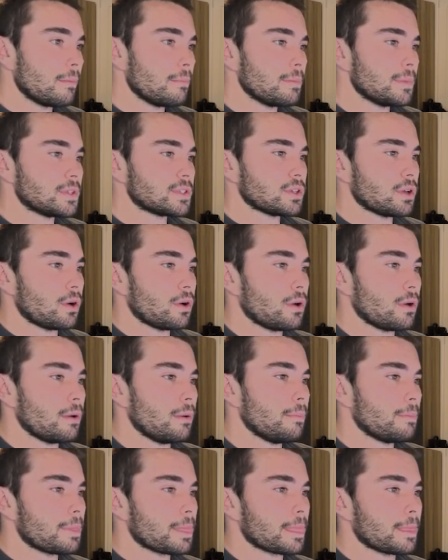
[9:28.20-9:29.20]
So
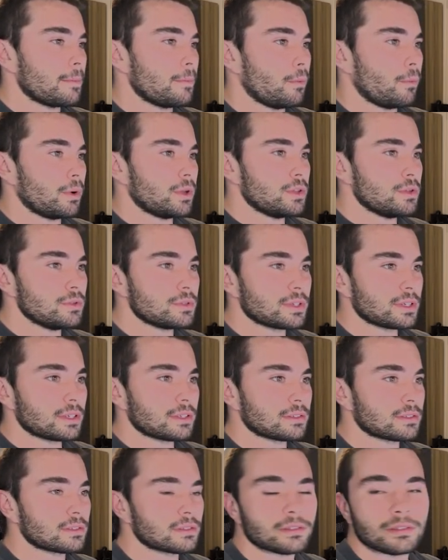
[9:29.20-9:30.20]
we're
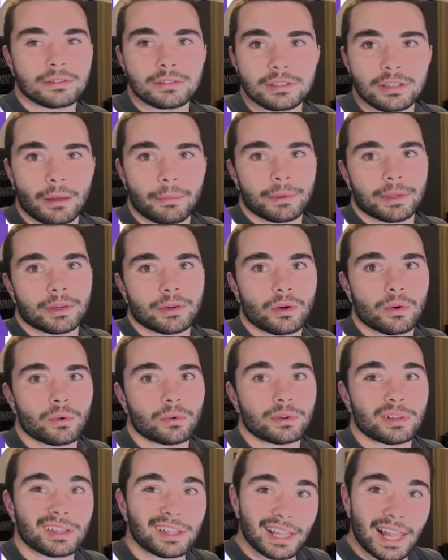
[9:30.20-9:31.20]
using something
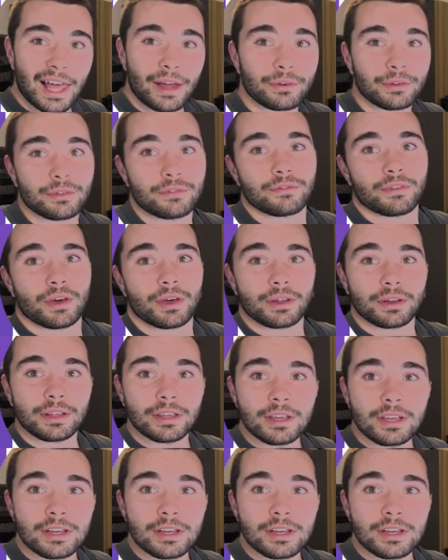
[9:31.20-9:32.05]
called CloudConvert,